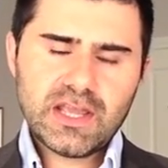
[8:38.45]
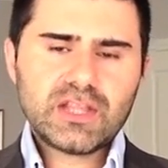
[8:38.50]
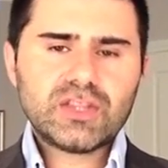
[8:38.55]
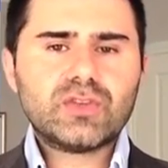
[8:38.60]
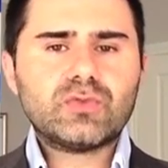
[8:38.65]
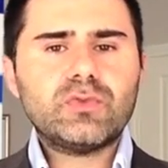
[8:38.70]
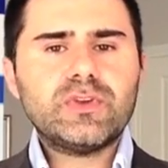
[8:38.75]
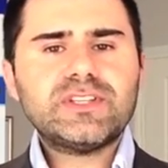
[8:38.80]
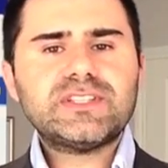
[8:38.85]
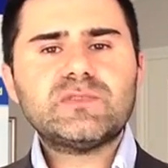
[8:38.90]
The
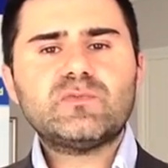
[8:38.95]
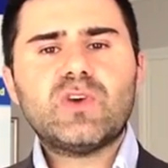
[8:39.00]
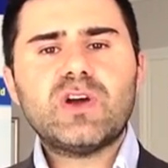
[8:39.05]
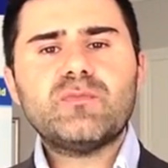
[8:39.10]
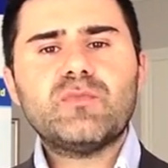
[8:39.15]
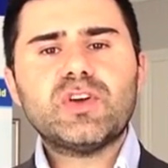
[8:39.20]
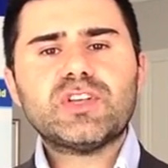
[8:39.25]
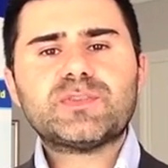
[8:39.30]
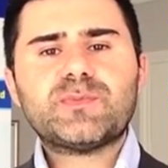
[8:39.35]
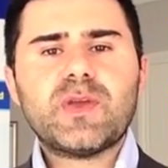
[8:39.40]
reason why
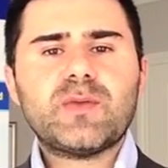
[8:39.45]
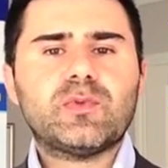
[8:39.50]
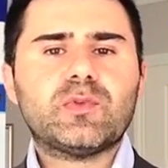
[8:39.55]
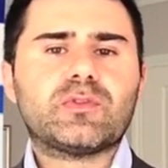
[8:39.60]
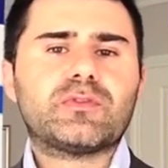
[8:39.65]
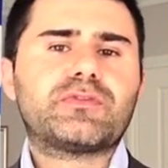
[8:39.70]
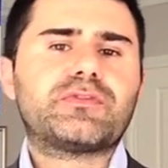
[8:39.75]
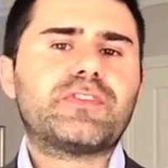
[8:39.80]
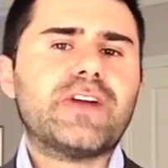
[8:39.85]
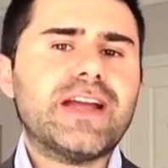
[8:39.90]
most people are
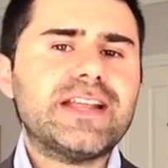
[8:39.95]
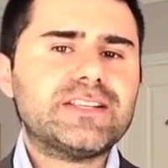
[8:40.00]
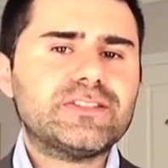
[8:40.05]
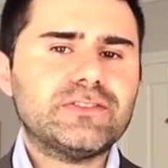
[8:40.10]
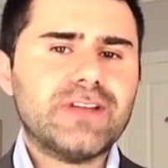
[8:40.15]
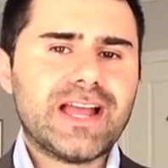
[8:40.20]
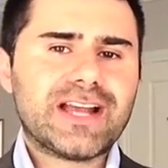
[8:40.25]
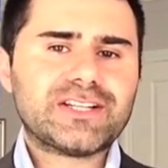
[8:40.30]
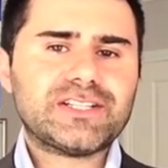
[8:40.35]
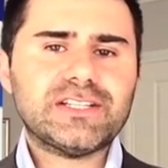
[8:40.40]
afraid to
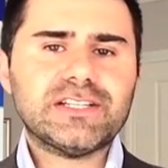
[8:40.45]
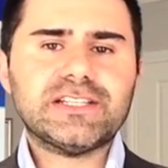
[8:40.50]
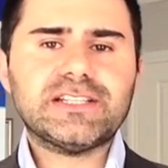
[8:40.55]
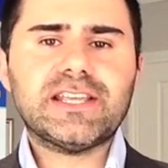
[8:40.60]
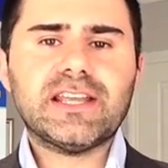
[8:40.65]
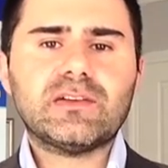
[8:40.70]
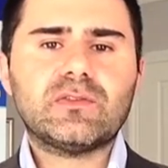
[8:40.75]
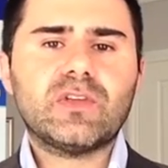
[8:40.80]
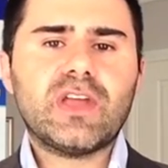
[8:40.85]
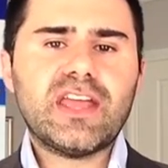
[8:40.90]
actually
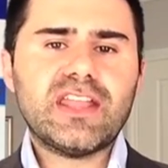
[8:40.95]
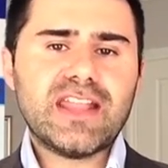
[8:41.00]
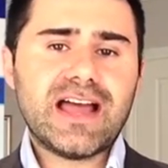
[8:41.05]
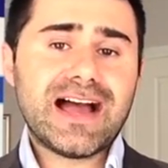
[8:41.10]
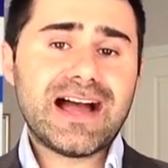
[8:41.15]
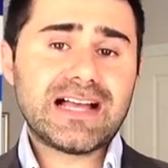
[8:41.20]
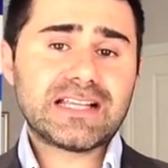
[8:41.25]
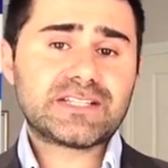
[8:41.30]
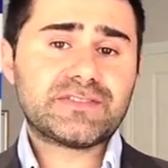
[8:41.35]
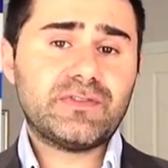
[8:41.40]
get and
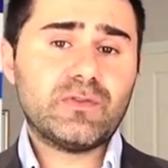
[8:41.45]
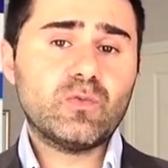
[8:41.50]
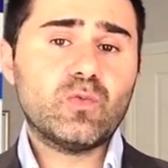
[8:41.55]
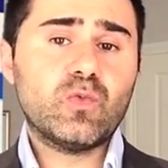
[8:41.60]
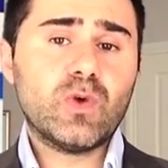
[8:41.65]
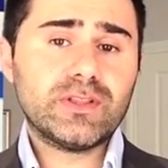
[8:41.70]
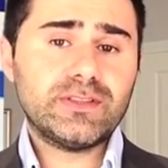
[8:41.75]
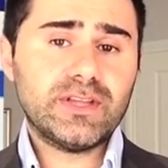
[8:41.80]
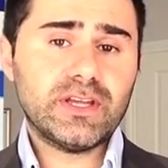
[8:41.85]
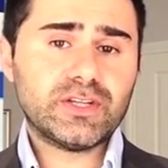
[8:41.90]
ask for
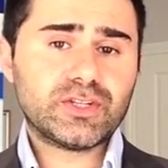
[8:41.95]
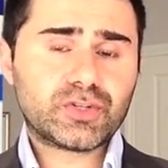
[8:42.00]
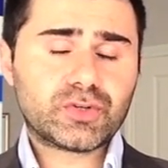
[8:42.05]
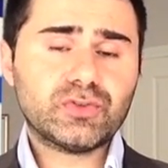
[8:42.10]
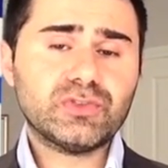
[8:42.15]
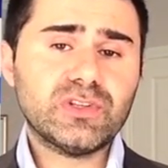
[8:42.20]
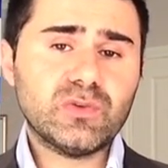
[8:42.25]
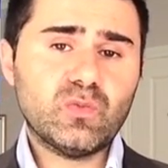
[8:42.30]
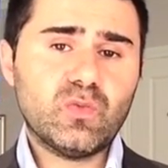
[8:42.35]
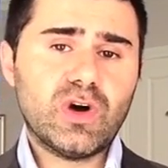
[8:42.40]
what they
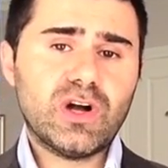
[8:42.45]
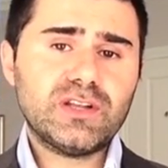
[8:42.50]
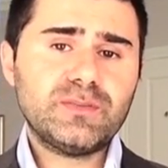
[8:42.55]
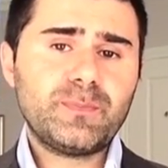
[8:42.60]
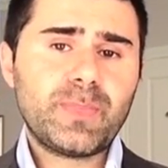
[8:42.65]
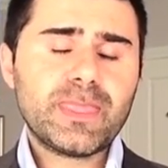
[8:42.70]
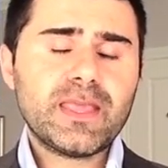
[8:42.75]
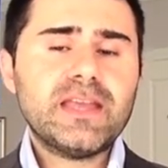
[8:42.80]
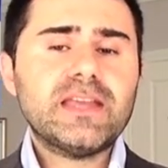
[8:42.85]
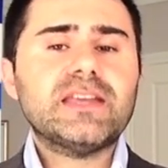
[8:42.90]
truly want
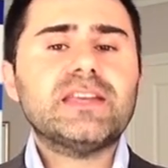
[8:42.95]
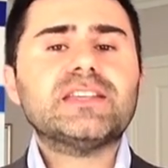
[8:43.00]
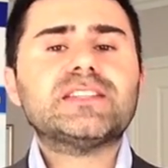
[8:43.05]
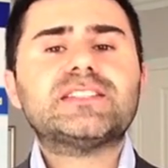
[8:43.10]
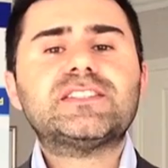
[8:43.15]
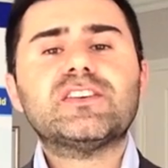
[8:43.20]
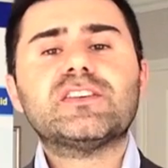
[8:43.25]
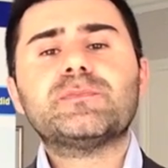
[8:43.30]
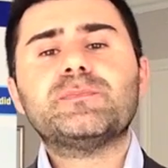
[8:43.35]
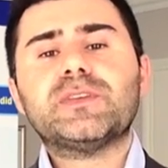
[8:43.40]
is
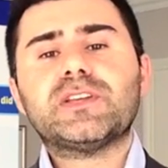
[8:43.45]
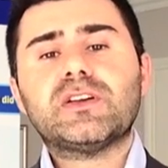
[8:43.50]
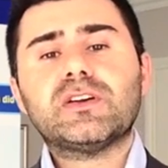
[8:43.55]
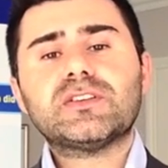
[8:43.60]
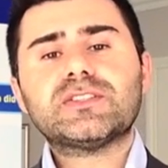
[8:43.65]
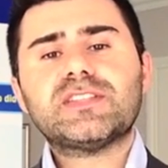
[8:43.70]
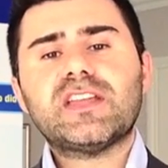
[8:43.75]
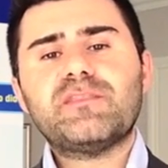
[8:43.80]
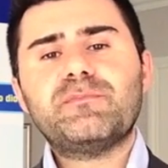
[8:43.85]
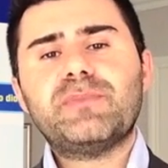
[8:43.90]
that
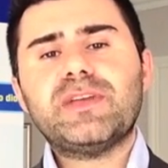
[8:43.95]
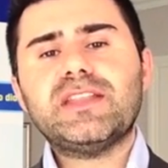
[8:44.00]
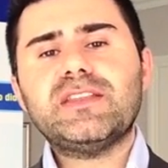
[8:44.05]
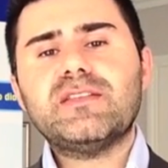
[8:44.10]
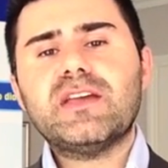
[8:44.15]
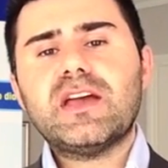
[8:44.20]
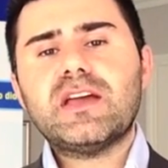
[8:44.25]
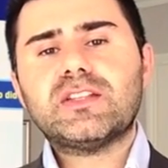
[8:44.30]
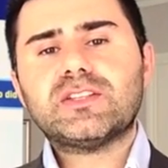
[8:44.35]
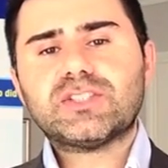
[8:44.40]
because they've been
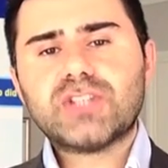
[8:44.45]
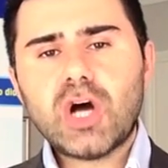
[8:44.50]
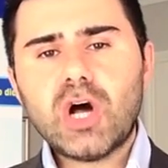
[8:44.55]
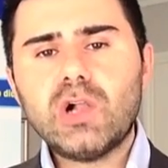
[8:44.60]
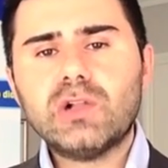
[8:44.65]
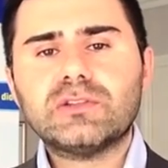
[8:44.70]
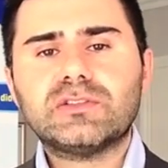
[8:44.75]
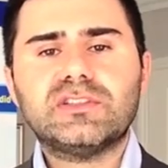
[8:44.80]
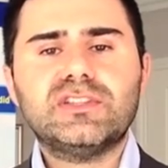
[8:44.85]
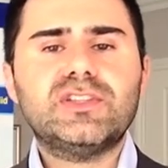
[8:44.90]

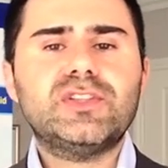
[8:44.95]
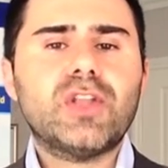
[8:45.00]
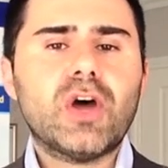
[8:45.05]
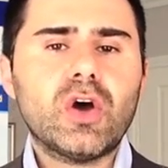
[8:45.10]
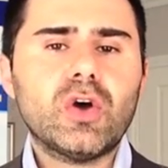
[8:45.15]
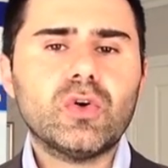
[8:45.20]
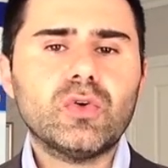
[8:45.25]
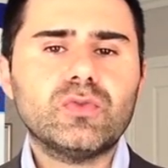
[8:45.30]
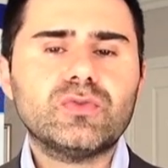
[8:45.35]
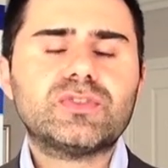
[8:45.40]
told
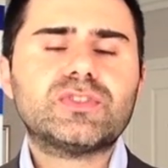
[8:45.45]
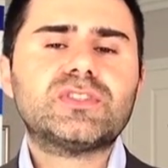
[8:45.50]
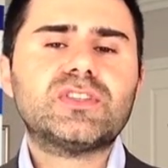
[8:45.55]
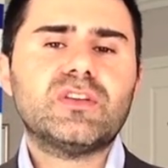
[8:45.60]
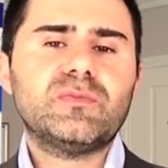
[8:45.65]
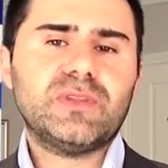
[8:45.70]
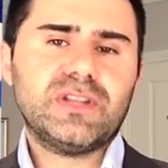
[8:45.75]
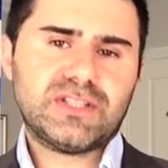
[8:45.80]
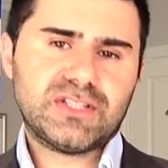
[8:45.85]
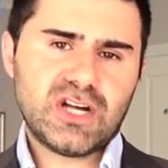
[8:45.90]
no so
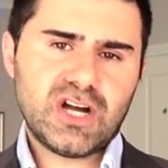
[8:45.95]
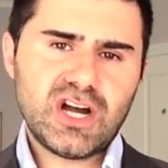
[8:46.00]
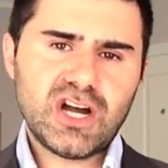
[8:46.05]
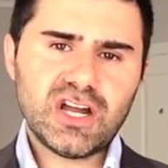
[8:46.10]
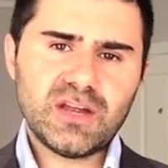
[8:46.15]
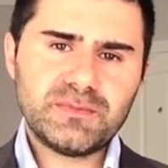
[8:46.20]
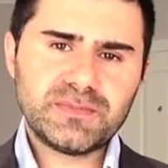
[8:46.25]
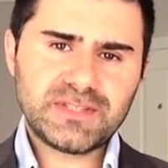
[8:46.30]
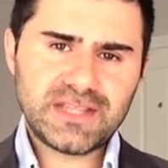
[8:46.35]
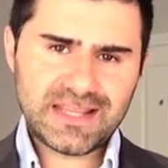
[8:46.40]
many
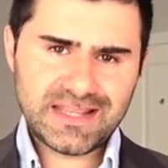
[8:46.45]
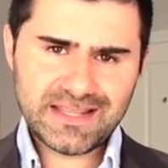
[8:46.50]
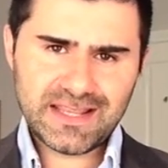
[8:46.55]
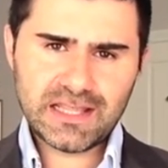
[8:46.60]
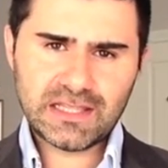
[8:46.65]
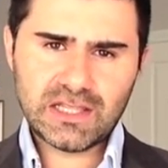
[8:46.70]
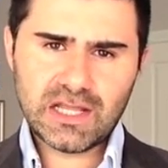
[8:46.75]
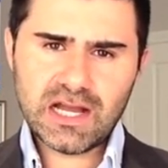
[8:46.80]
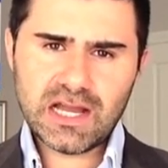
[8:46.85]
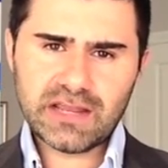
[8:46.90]
times in their
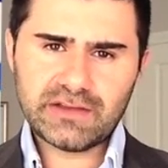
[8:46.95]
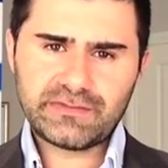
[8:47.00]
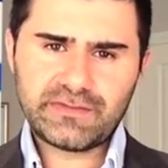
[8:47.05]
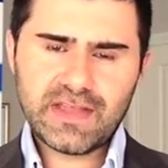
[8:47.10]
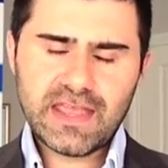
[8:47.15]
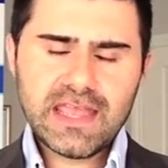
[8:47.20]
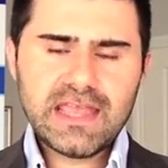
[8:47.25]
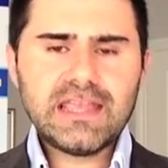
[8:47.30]
life.